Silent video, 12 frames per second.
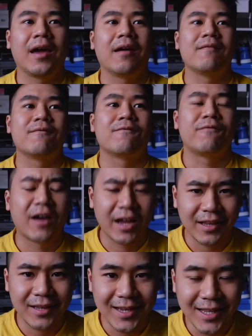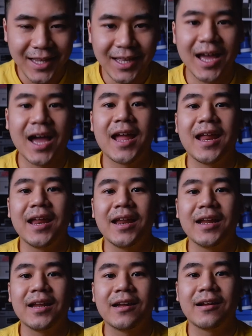and finally
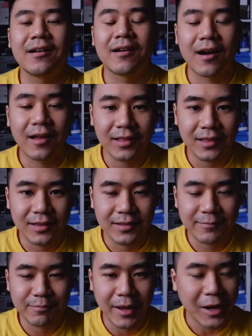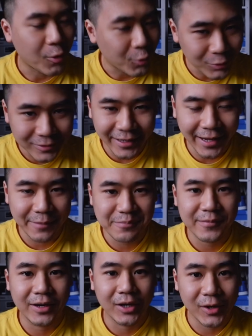I got my
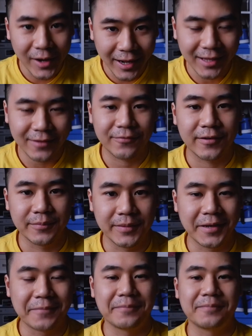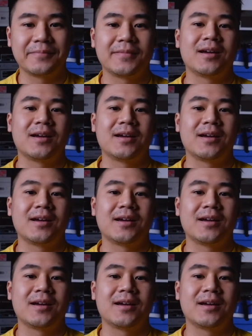all-time grail from them.